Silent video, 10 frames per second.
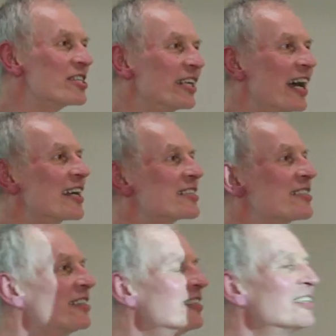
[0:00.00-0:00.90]
and
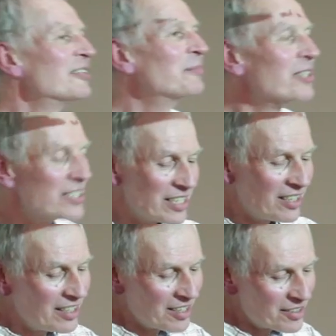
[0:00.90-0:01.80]
hat, but
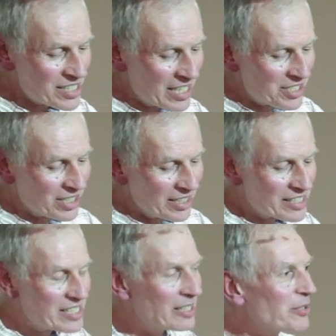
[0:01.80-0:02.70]
are essentially the
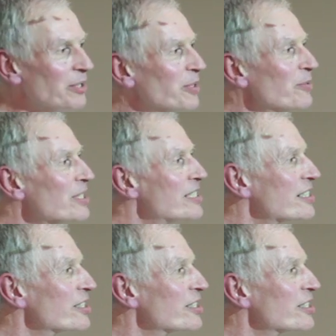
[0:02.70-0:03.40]
same community.